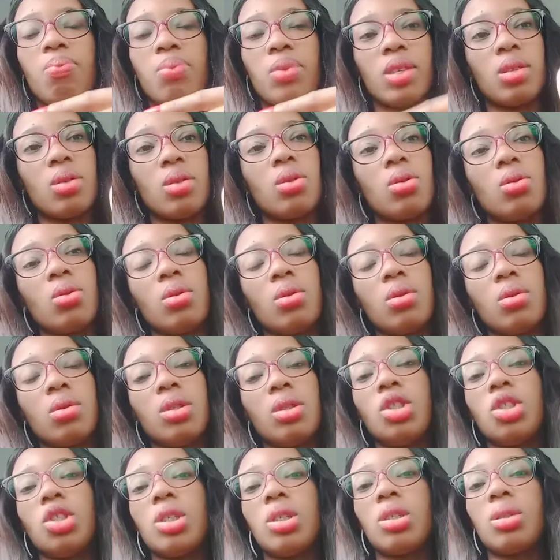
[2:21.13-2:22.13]
to
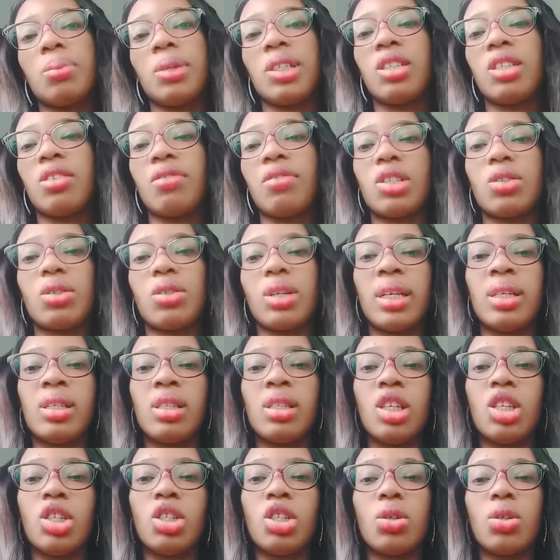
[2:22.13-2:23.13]
the journey to my
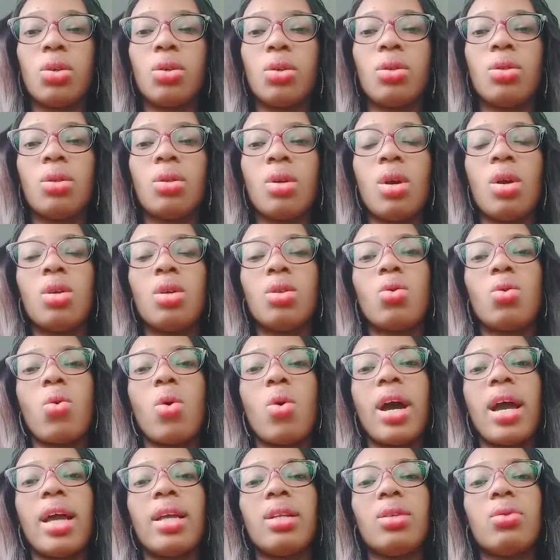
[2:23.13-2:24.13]
self-actualization? Do
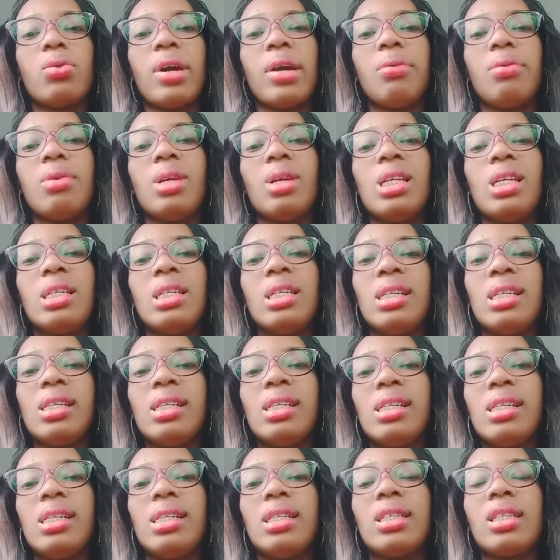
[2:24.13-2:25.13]
I really
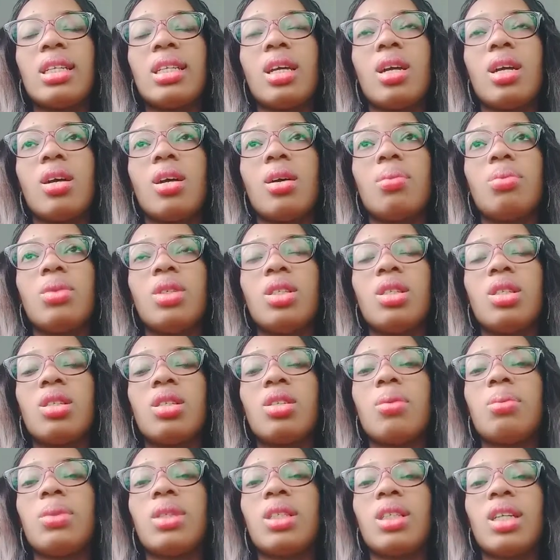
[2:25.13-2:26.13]
need it? Is it
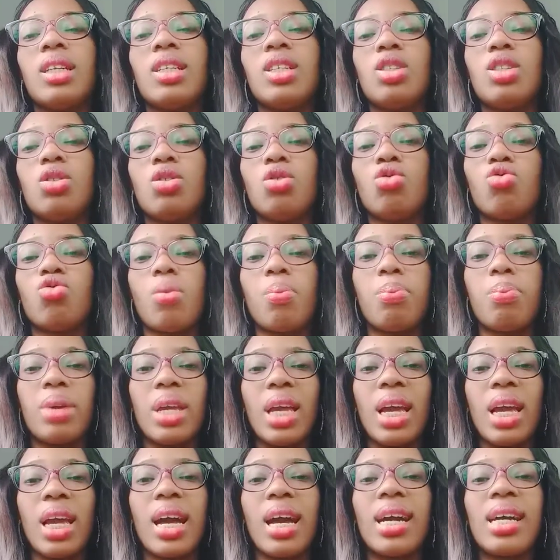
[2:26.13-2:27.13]
something I need to drop
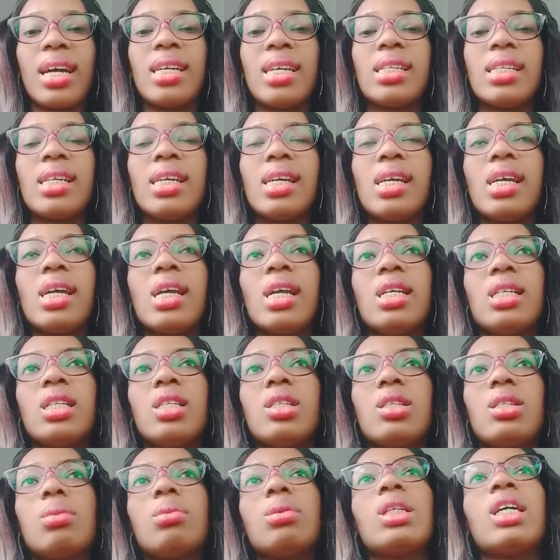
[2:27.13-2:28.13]
behind? Is it
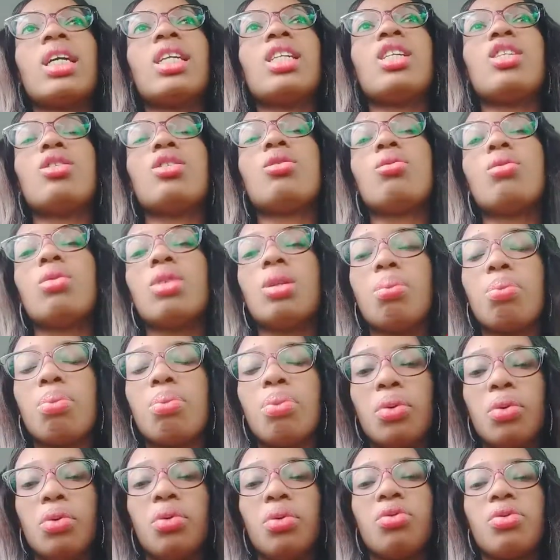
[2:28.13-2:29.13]
something I need to
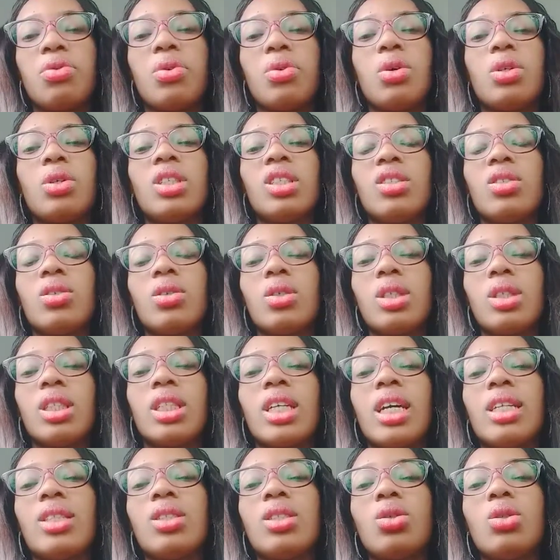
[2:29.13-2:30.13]
improve on and all
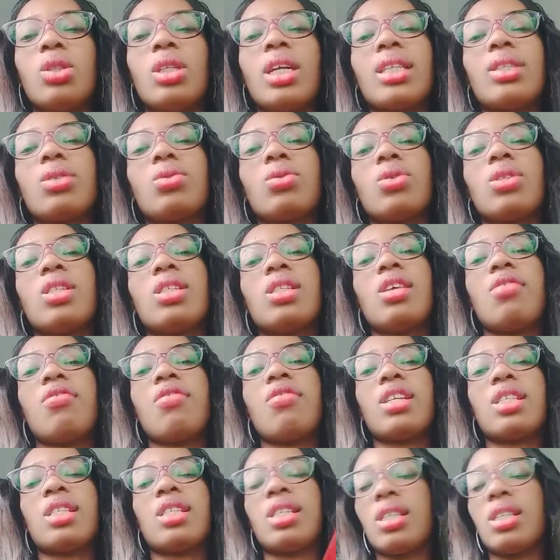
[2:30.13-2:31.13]
that? So that's what the
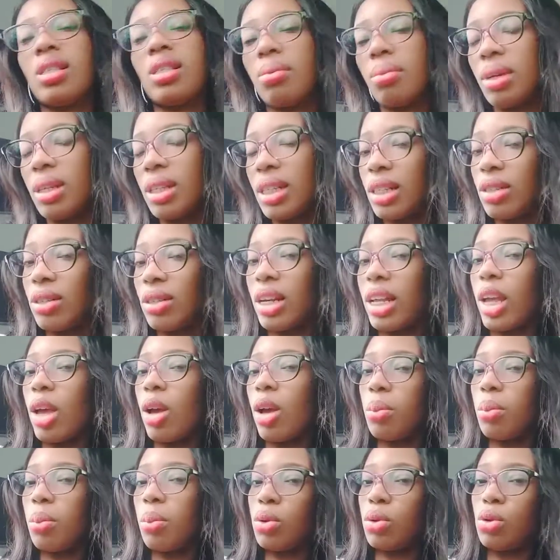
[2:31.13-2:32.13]
self-assessment actually
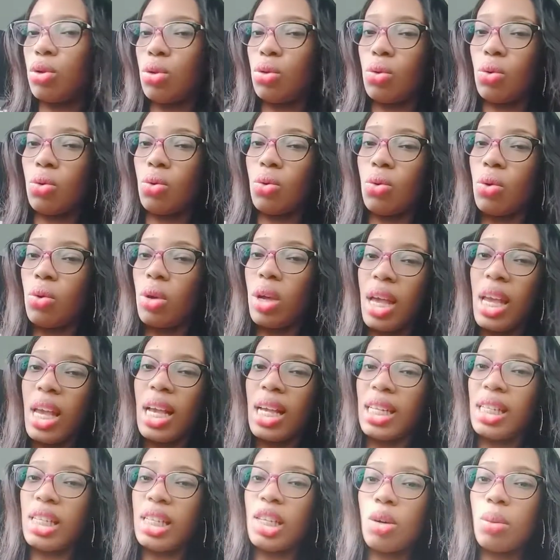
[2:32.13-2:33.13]
help us do.
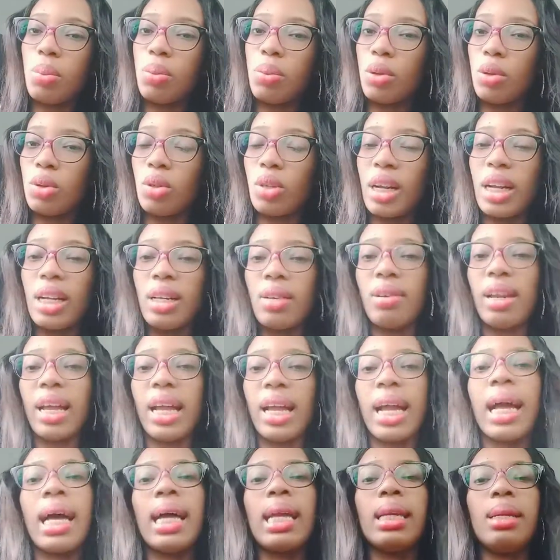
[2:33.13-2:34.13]
It helps us to kind of
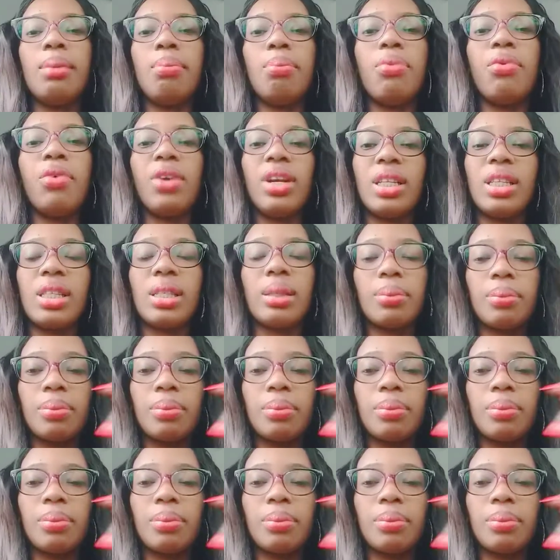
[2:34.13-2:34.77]
like calibrate